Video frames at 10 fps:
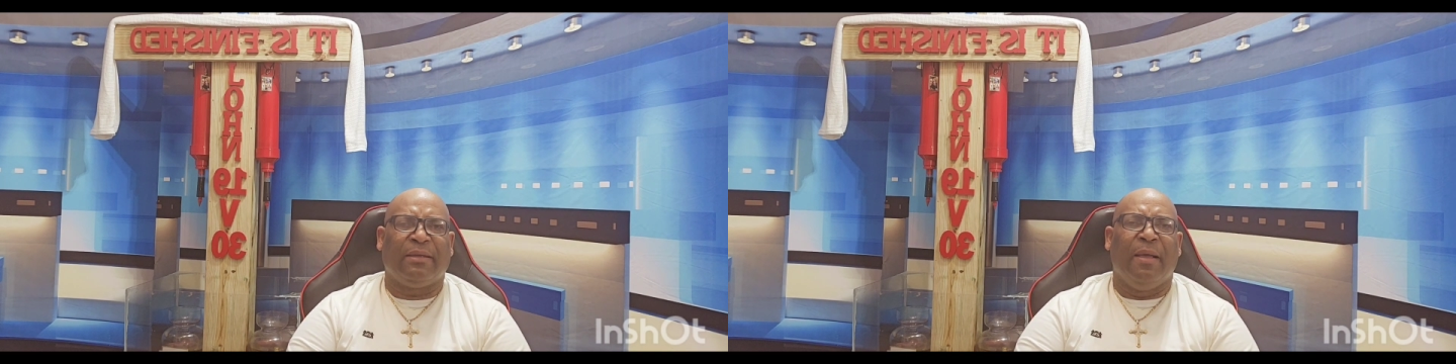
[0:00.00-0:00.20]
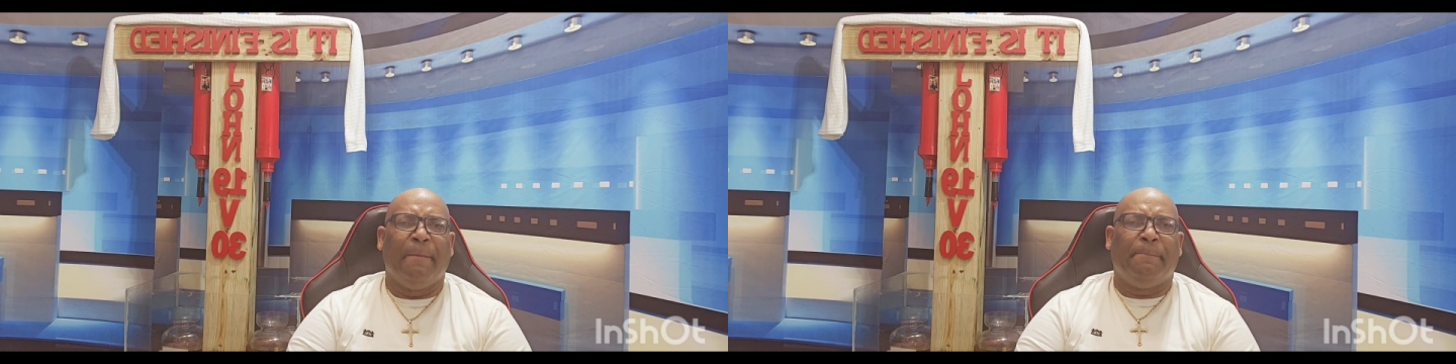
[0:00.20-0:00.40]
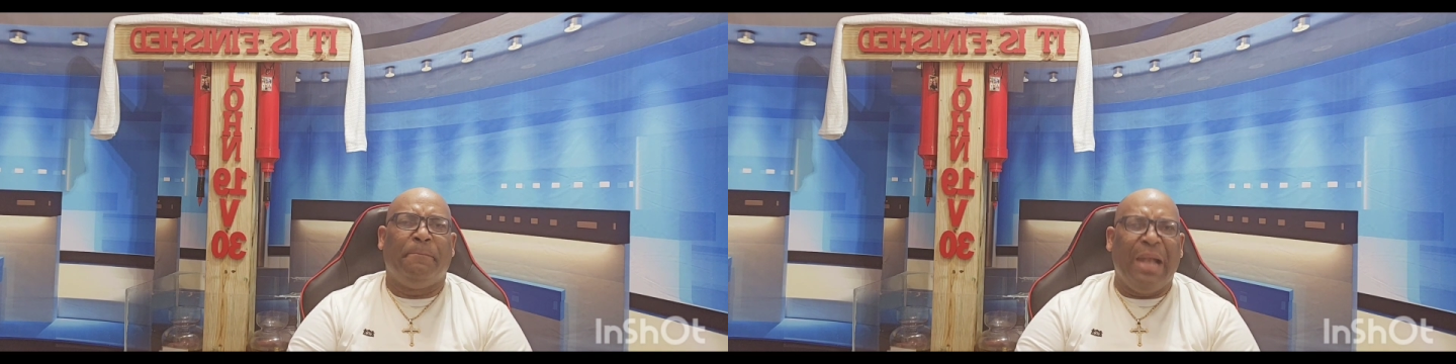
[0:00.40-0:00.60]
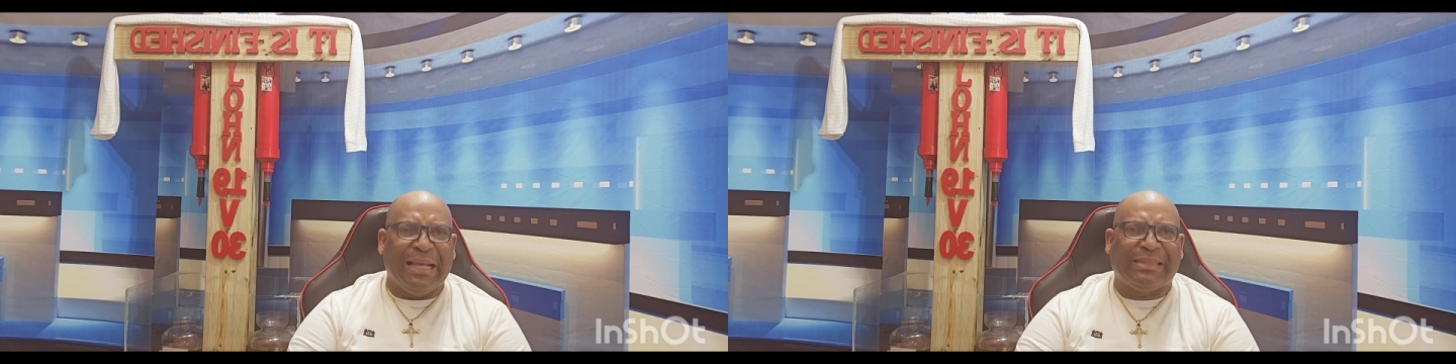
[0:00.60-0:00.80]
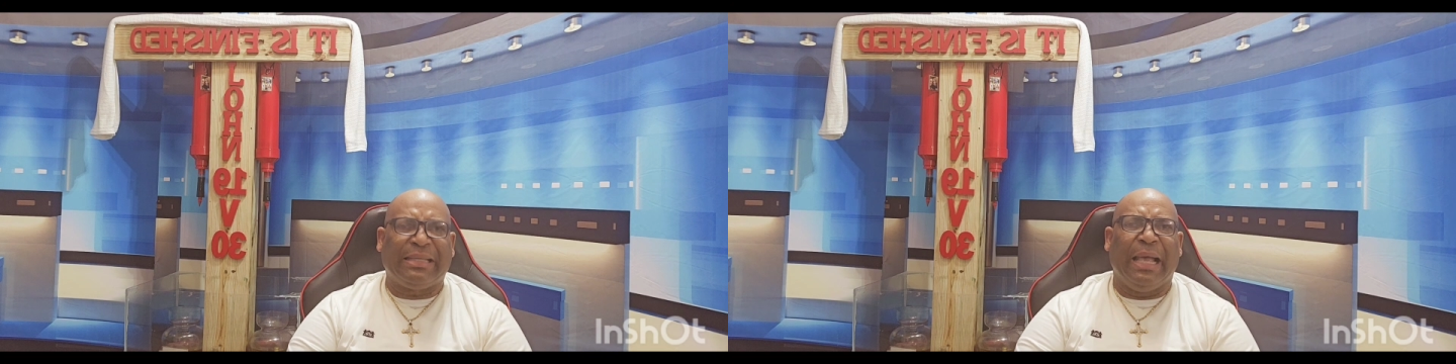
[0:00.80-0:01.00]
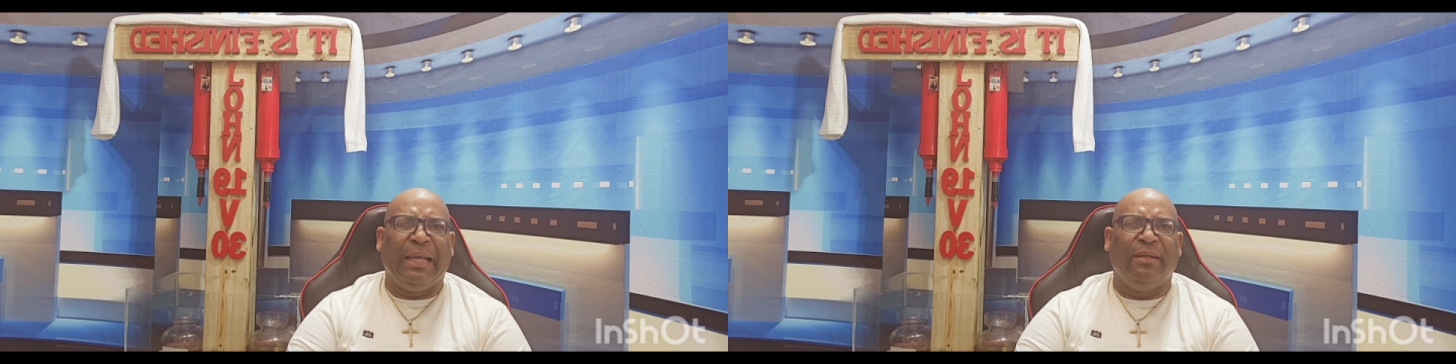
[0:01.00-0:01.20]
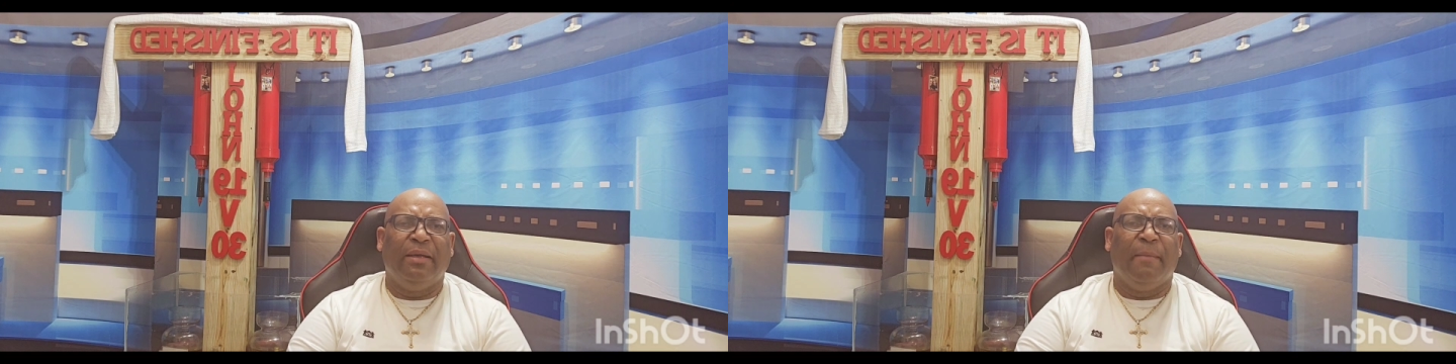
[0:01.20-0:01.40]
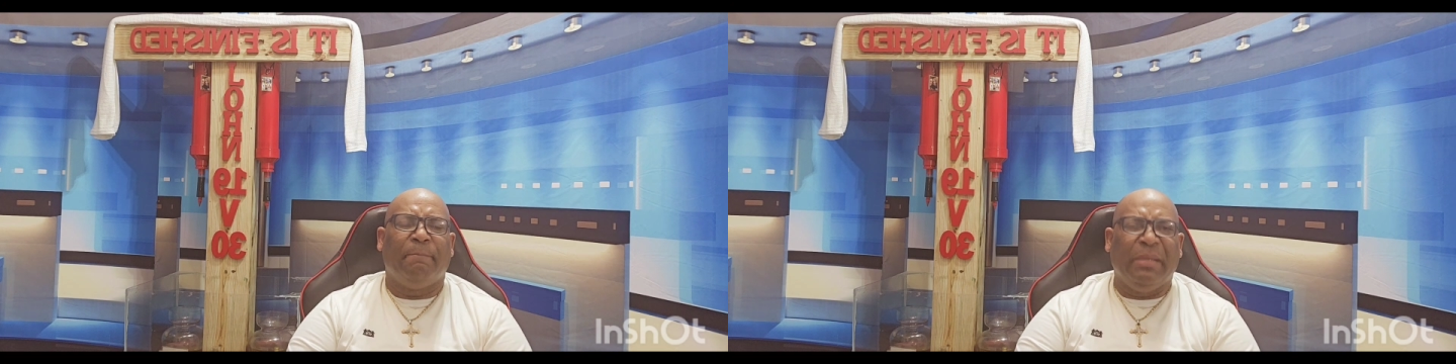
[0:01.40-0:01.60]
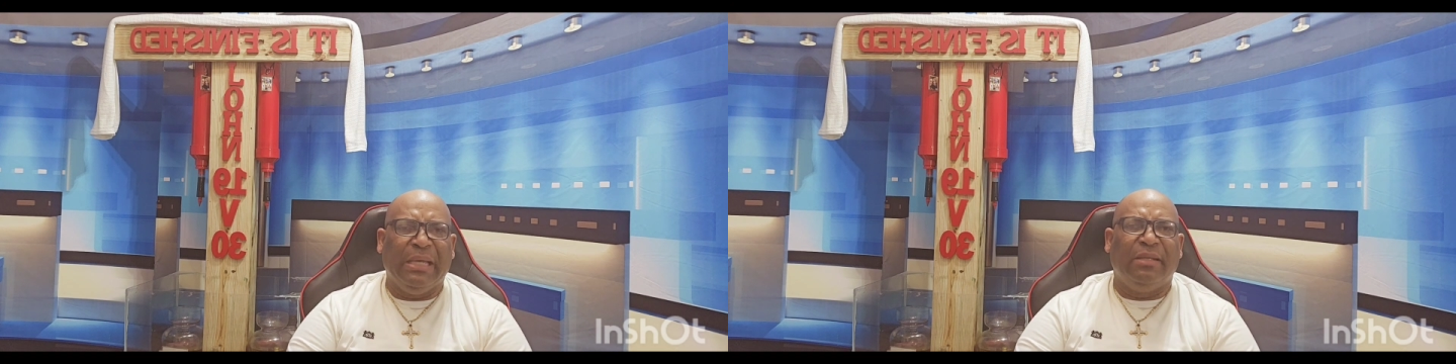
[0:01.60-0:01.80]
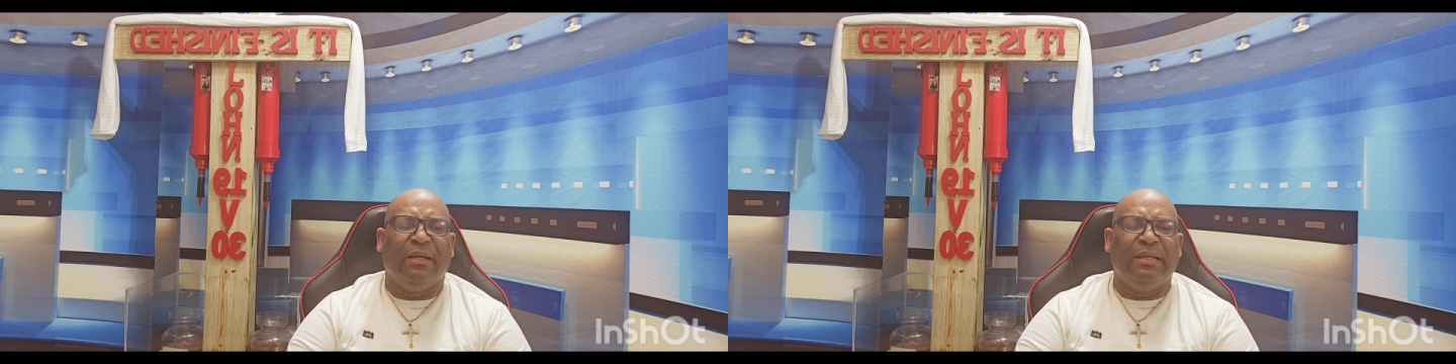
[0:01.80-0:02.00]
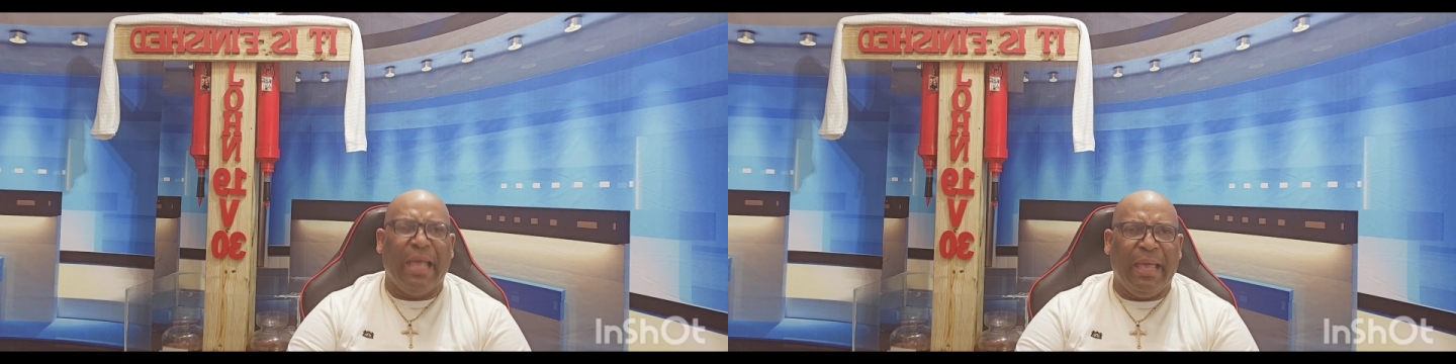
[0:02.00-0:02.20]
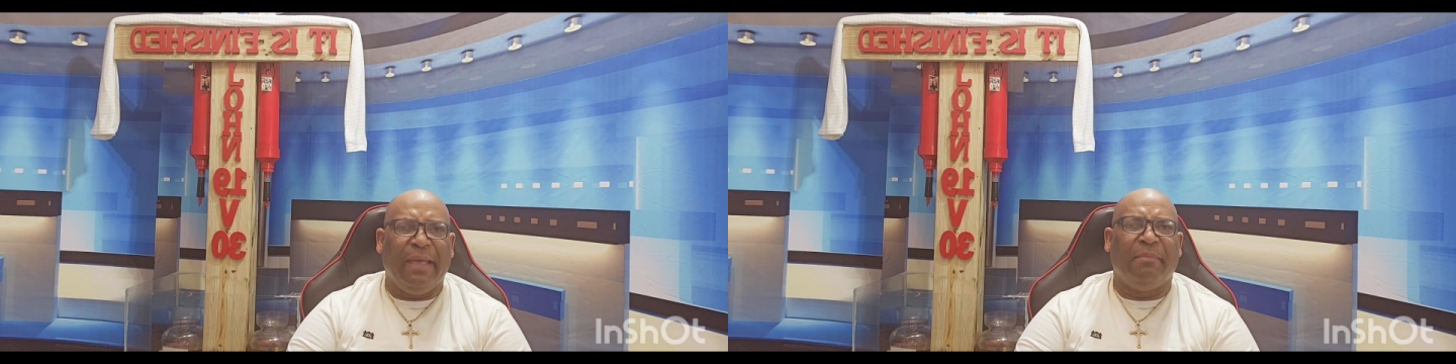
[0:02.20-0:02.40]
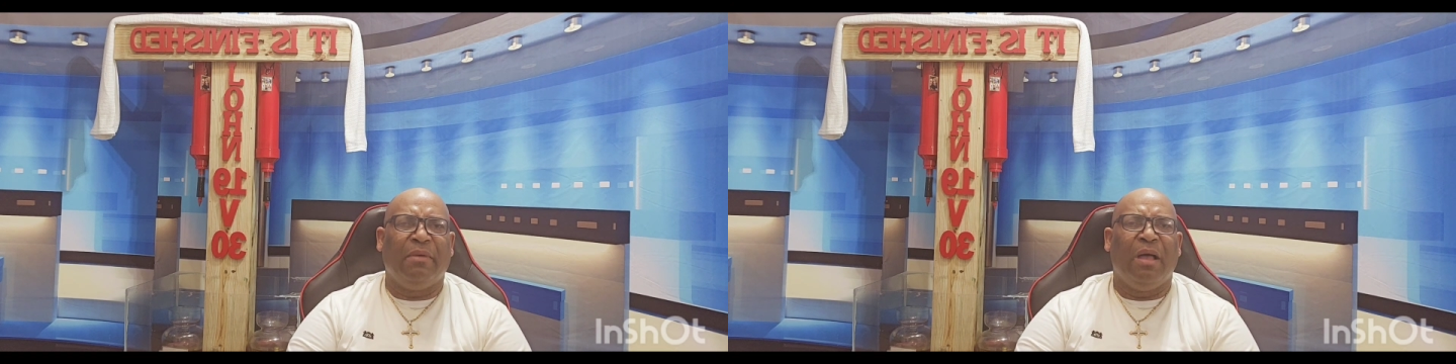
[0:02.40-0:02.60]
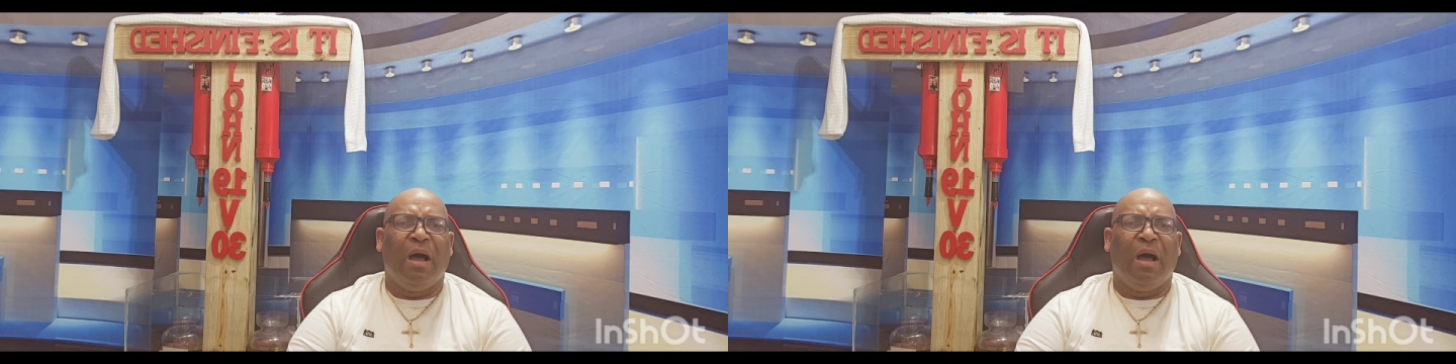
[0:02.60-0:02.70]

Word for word: Blessed be the name